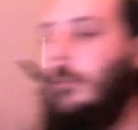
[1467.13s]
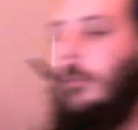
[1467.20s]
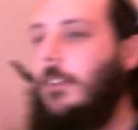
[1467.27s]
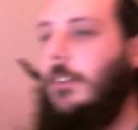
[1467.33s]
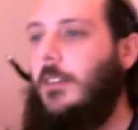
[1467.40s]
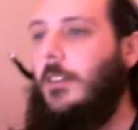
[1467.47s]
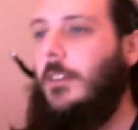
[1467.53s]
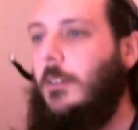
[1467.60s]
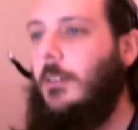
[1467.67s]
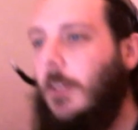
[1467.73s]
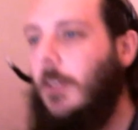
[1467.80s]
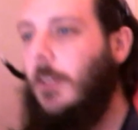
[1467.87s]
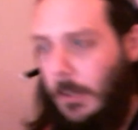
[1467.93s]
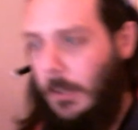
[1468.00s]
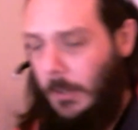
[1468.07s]
if you
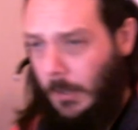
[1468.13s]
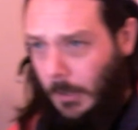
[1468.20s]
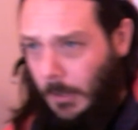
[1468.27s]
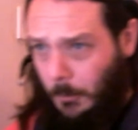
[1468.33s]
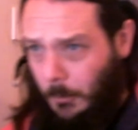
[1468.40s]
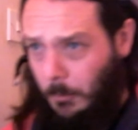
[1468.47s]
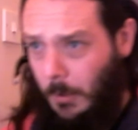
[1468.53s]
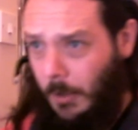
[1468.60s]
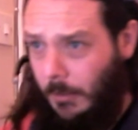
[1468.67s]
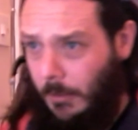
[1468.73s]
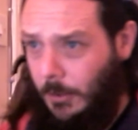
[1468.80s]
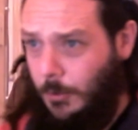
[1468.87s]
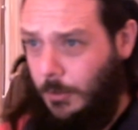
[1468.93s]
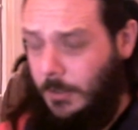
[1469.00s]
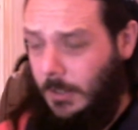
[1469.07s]
are
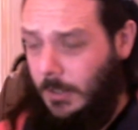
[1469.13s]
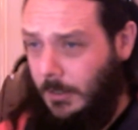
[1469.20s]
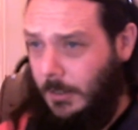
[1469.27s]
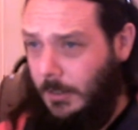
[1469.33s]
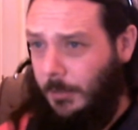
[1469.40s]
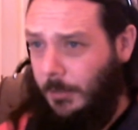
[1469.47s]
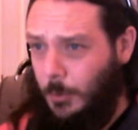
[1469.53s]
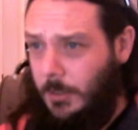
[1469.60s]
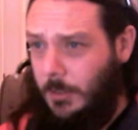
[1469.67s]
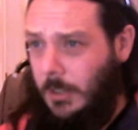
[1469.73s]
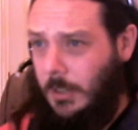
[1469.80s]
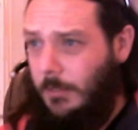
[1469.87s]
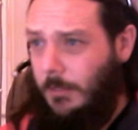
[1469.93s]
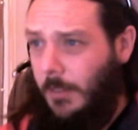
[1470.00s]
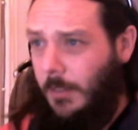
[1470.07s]
interested,
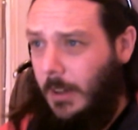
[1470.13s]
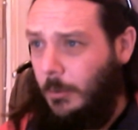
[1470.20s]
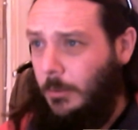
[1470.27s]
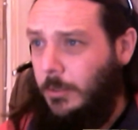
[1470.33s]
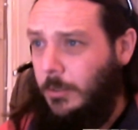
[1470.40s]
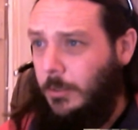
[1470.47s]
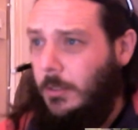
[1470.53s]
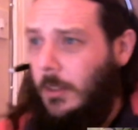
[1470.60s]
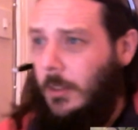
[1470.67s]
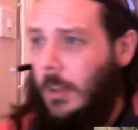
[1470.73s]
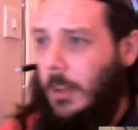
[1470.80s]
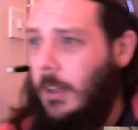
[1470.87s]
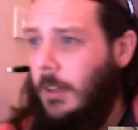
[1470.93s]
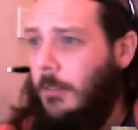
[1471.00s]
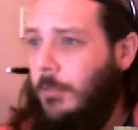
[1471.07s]
14 fouls
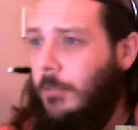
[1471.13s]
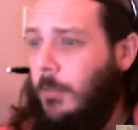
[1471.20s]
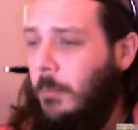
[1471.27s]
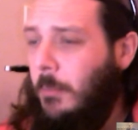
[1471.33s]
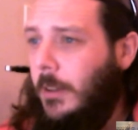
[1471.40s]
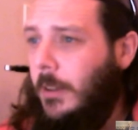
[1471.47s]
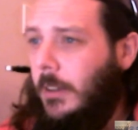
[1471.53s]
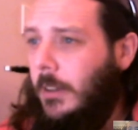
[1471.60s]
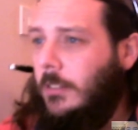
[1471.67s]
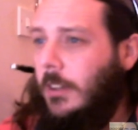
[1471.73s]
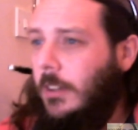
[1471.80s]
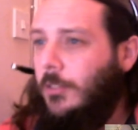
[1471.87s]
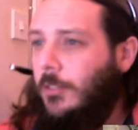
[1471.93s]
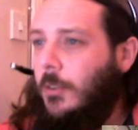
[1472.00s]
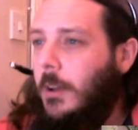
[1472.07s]
from Burnley,
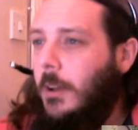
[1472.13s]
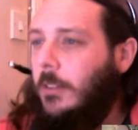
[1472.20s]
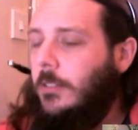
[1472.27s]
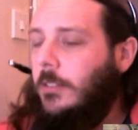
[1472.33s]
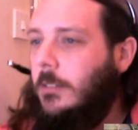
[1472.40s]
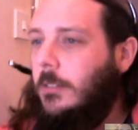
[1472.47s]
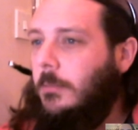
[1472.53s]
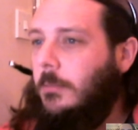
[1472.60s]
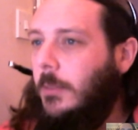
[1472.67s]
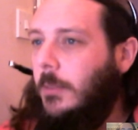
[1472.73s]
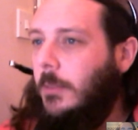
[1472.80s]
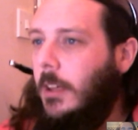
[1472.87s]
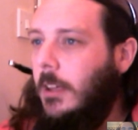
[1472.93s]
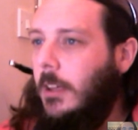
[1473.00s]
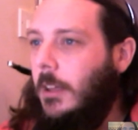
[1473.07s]
6 from us.
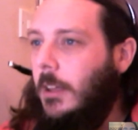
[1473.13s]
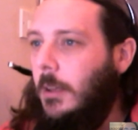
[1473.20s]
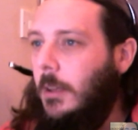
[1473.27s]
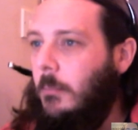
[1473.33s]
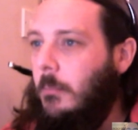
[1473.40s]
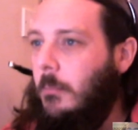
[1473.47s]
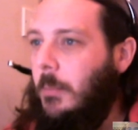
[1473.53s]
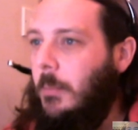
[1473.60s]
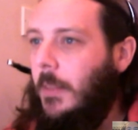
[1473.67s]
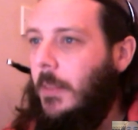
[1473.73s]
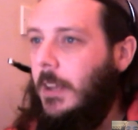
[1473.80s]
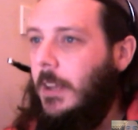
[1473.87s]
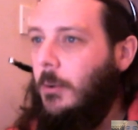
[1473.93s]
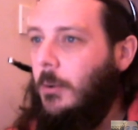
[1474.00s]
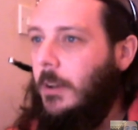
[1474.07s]
But
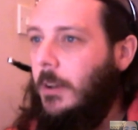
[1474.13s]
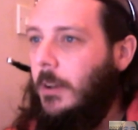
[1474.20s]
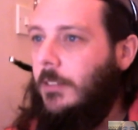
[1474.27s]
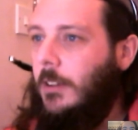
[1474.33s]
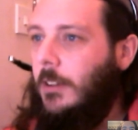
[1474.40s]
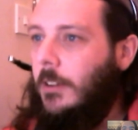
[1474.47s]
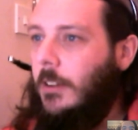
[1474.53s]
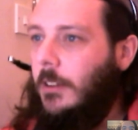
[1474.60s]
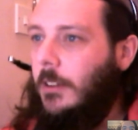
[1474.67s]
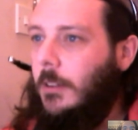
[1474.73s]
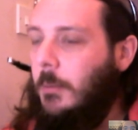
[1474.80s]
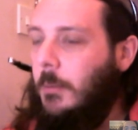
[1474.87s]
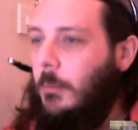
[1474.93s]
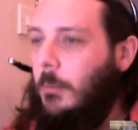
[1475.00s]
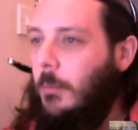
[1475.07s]
then equally, if you look at,
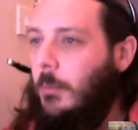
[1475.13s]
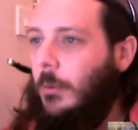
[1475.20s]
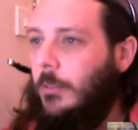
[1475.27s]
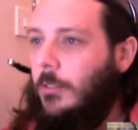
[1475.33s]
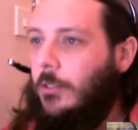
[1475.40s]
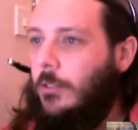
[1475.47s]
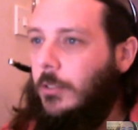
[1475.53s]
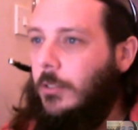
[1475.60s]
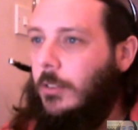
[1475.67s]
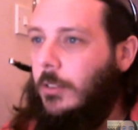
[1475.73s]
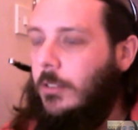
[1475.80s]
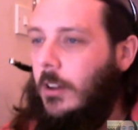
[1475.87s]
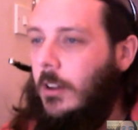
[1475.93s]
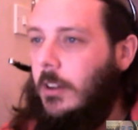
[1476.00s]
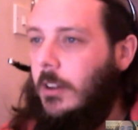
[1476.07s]
I mean, shots on
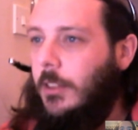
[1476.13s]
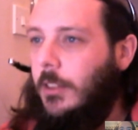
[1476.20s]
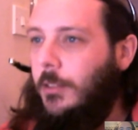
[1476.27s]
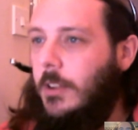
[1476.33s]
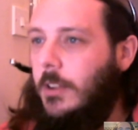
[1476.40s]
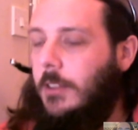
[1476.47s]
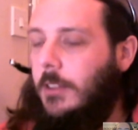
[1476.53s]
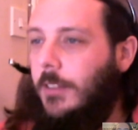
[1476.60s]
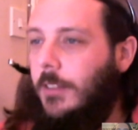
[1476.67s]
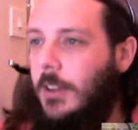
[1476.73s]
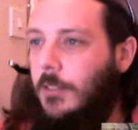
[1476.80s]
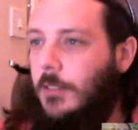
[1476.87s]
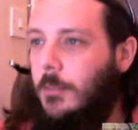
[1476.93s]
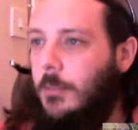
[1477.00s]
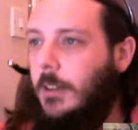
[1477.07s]
target, 3 in
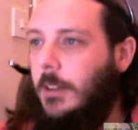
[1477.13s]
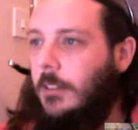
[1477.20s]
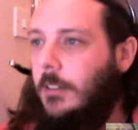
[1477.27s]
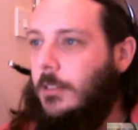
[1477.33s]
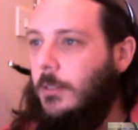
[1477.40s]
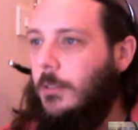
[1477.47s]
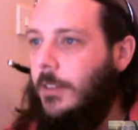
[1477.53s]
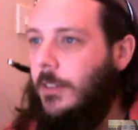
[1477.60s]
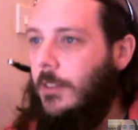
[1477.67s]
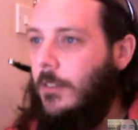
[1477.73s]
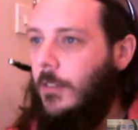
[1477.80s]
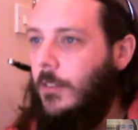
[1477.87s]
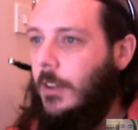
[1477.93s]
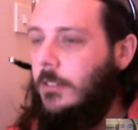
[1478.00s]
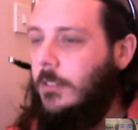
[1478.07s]
favour of Burnley, 2 in favour
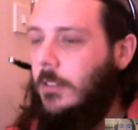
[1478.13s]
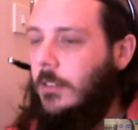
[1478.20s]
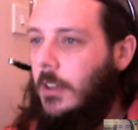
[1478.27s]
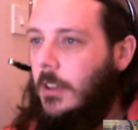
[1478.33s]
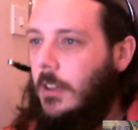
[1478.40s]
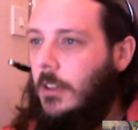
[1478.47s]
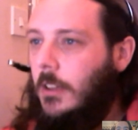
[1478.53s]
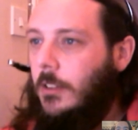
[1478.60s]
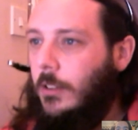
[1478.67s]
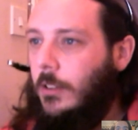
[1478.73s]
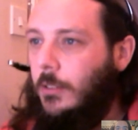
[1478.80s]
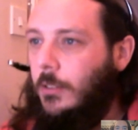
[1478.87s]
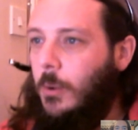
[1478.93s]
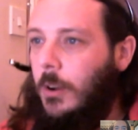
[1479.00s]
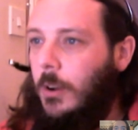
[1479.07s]
of us.
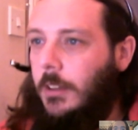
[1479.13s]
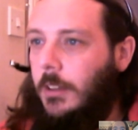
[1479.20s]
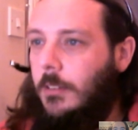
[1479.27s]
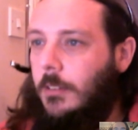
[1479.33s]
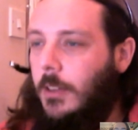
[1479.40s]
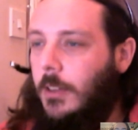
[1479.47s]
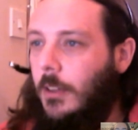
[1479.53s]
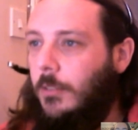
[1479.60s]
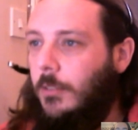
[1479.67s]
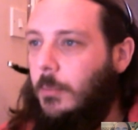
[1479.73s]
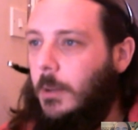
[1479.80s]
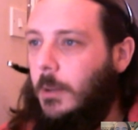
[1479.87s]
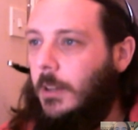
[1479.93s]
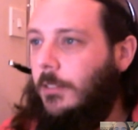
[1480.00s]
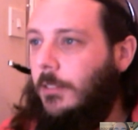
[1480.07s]
Shots wide, none for
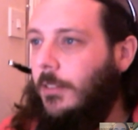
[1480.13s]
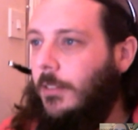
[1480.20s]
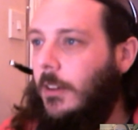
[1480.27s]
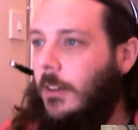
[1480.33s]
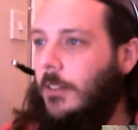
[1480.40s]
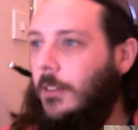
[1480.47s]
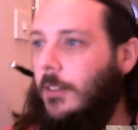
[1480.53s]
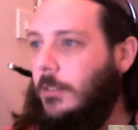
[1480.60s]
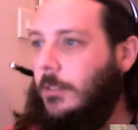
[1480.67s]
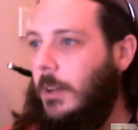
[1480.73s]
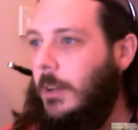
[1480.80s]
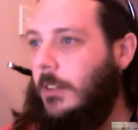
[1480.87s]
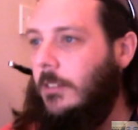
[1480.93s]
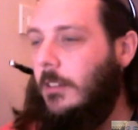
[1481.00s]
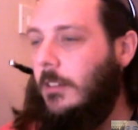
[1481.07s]
Burnley, 5 for us, and
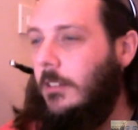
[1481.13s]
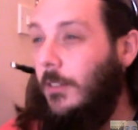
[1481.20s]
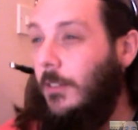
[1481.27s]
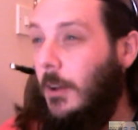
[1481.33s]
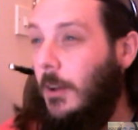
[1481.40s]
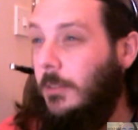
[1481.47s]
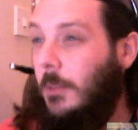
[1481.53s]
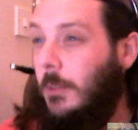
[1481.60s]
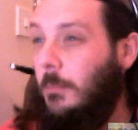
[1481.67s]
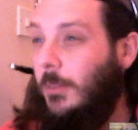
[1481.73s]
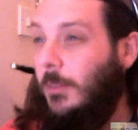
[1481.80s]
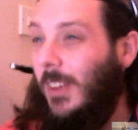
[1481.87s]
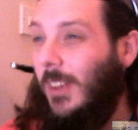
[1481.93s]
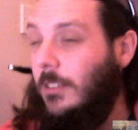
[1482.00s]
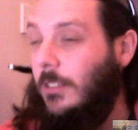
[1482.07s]
we had 65%
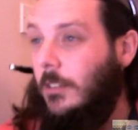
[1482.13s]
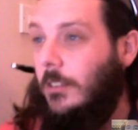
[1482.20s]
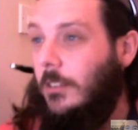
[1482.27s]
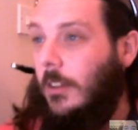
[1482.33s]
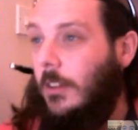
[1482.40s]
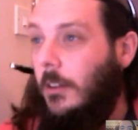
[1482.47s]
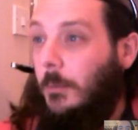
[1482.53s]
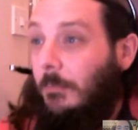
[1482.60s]
possession. So,